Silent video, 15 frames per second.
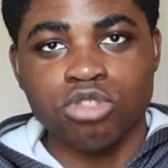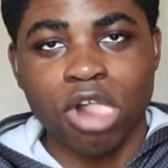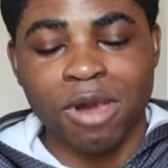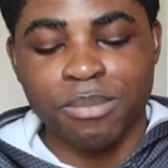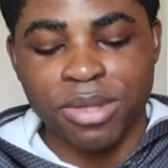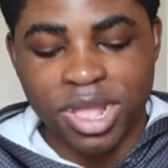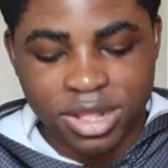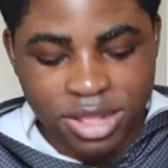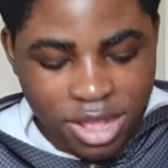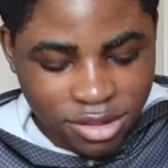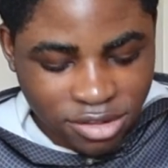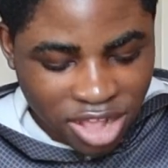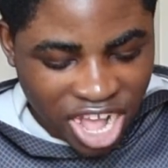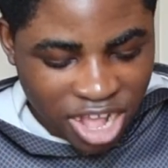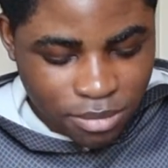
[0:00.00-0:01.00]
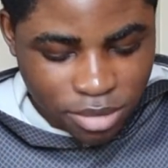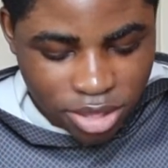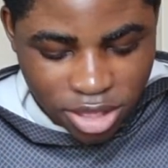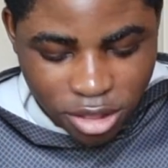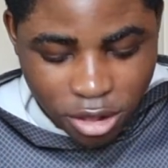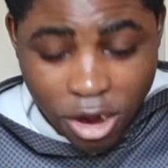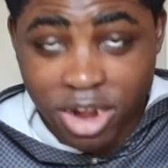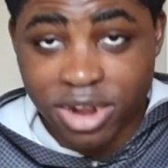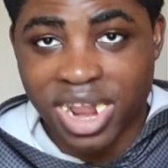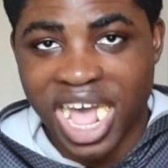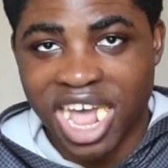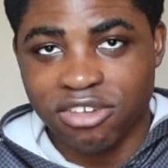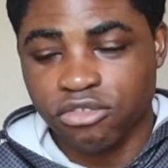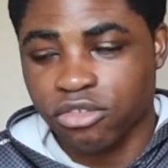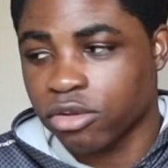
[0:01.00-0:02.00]
the pancakes I make are
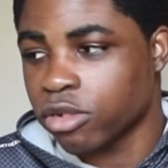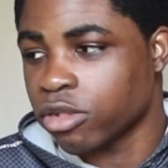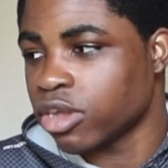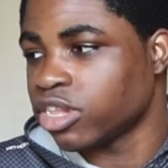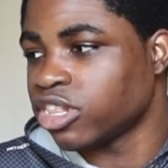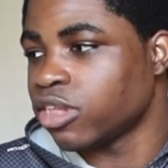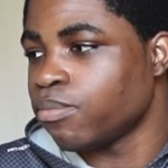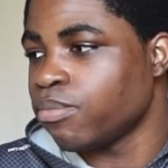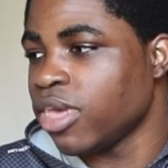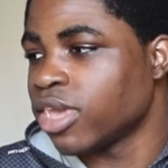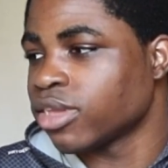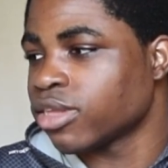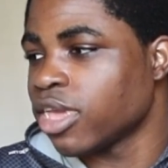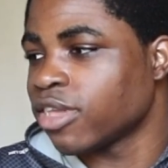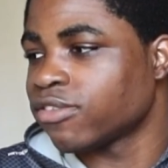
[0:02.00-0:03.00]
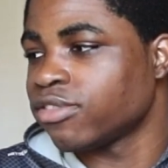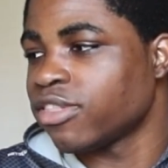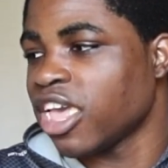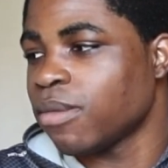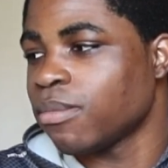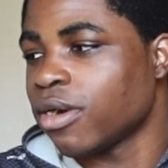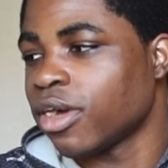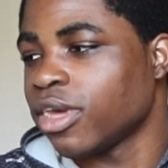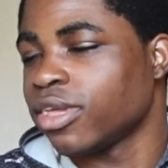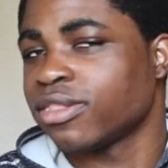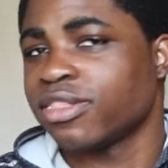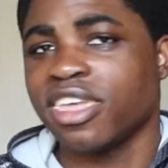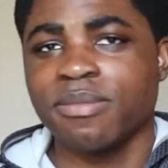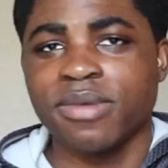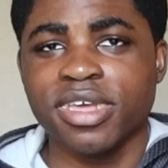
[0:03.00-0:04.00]
natural and the pancakes they
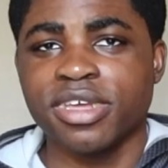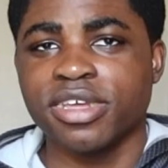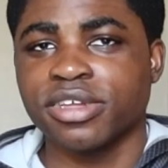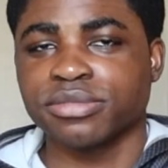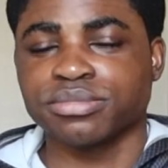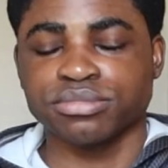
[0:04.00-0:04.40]
make,